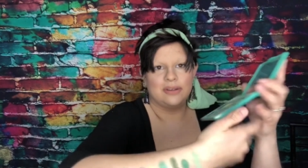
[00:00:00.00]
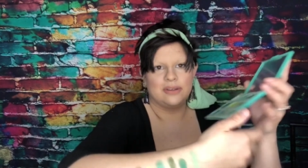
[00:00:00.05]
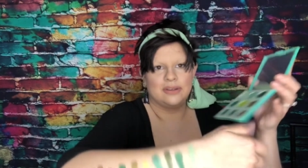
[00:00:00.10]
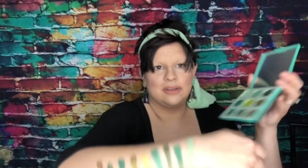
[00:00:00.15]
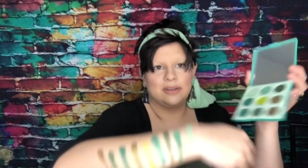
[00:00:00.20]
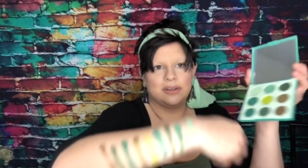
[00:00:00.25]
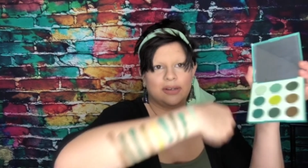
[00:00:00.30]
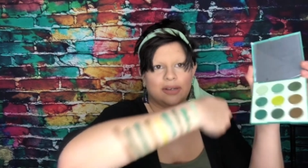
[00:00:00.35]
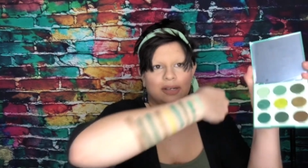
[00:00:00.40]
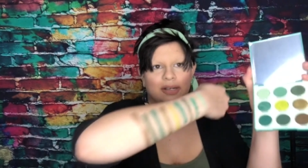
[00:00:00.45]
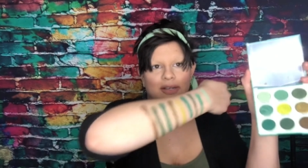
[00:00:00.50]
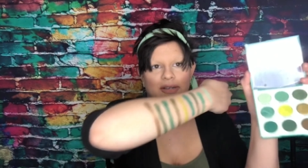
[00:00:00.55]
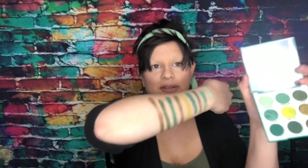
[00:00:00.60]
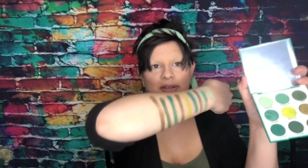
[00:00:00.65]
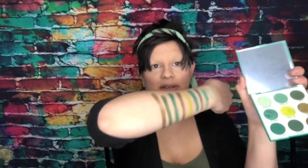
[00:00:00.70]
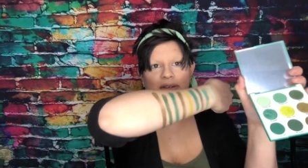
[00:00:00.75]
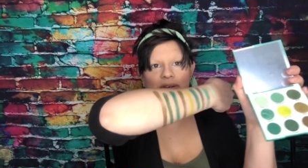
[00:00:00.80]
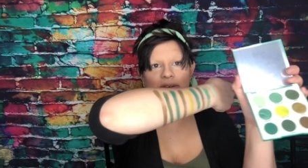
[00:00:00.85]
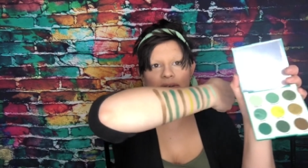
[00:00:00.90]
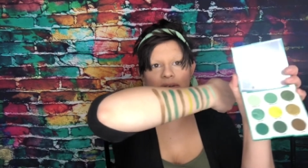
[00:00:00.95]
So there you guys
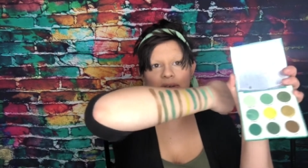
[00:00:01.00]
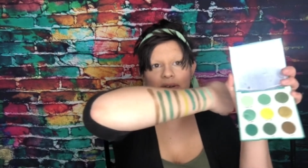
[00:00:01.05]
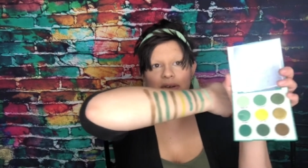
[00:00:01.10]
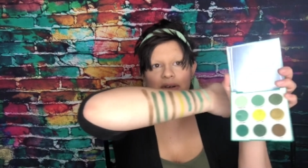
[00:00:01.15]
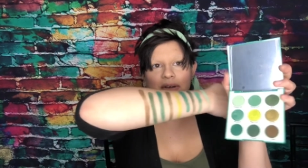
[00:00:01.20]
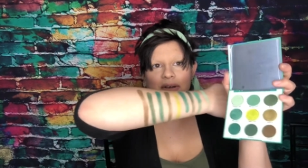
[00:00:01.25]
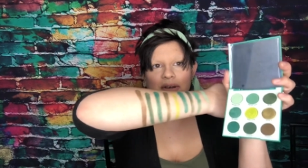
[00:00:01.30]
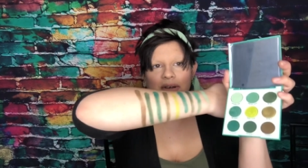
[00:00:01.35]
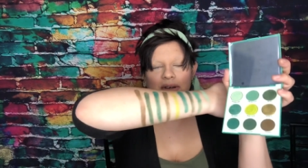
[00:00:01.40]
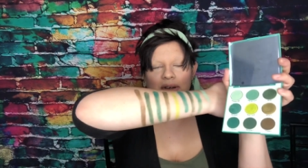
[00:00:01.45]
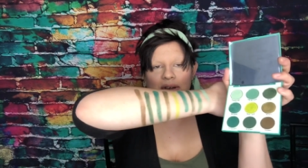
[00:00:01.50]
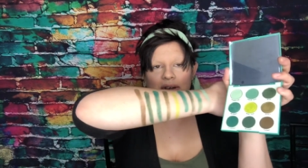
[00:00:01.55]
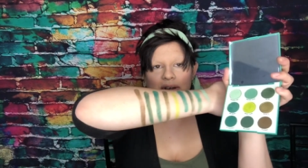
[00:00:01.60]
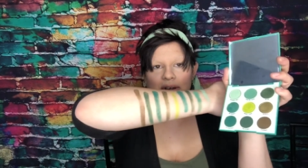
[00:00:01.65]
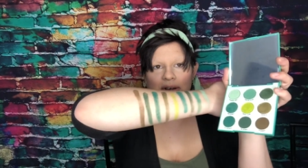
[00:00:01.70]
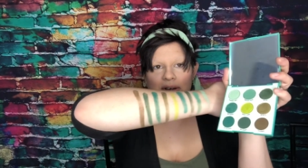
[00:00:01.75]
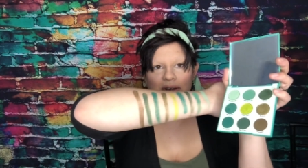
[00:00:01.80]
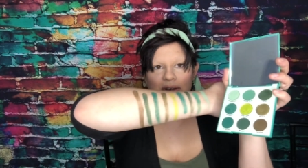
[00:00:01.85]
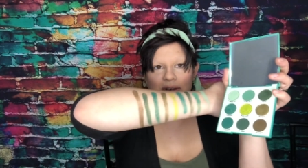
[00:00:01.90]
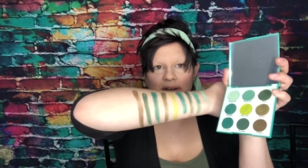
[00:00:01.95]
go.
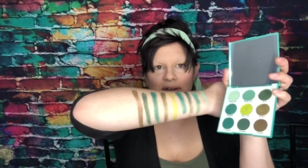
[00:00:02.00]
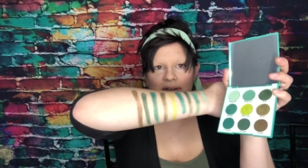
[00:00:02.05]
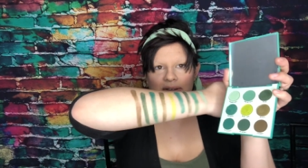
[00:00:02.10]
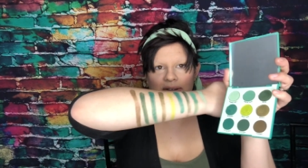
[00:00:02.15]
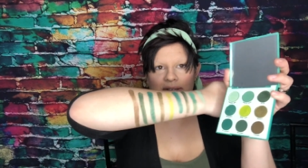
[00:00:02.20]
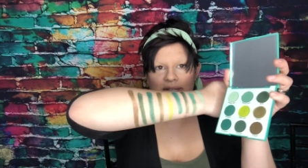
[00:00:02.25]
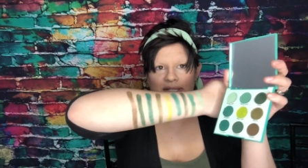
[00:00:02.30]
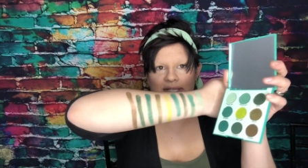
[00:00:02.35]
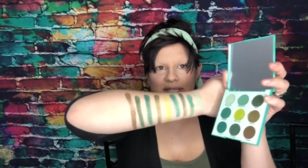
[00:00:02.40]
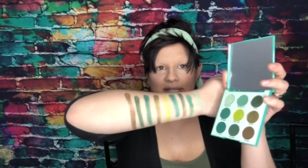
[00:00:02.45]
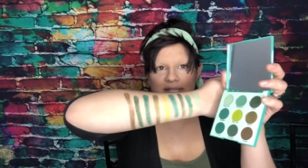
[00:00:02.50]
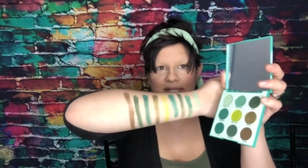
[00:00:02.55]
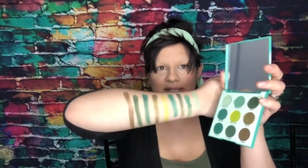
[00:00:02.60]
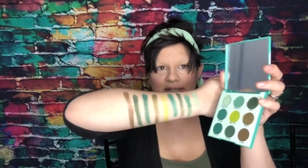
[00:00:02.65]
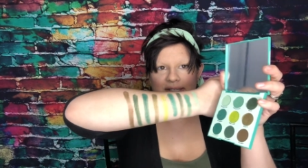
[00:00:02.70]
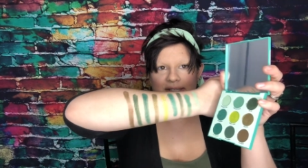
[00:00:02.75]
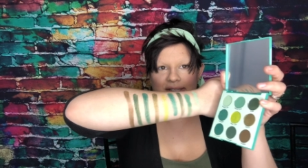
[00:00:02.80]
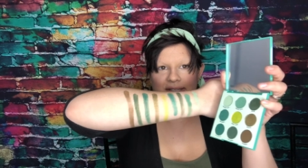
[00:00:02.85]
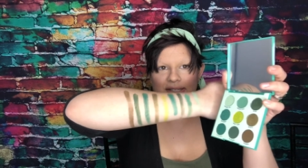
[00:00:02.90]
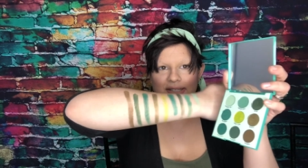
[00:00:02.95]
All the
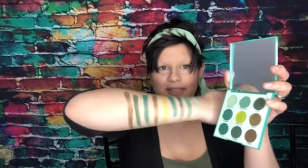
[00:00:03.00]
shades.